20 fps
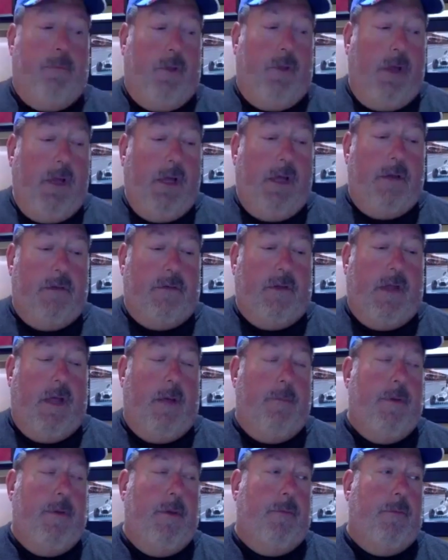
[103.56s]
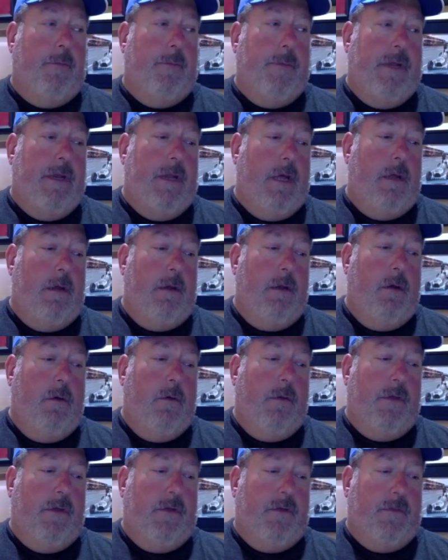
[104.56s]
plus, a lot of people may not
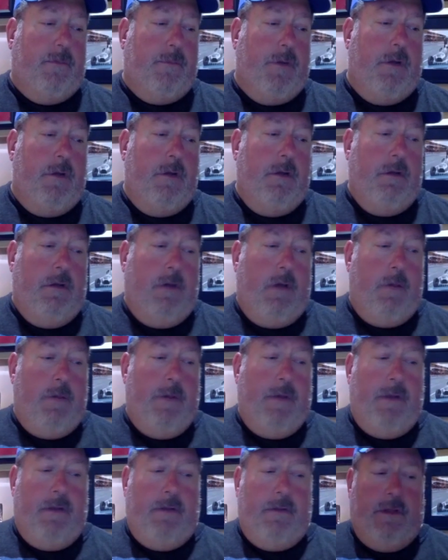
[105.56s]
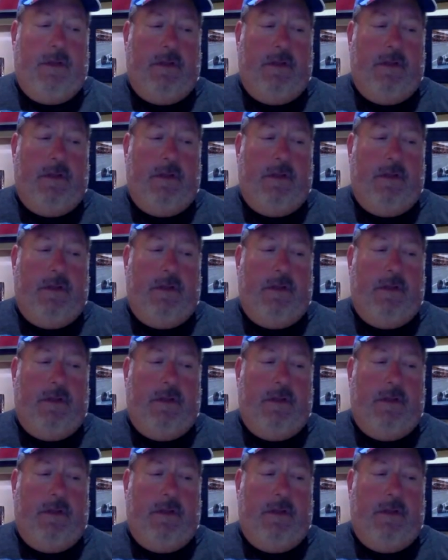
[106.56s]
know this, but I mean,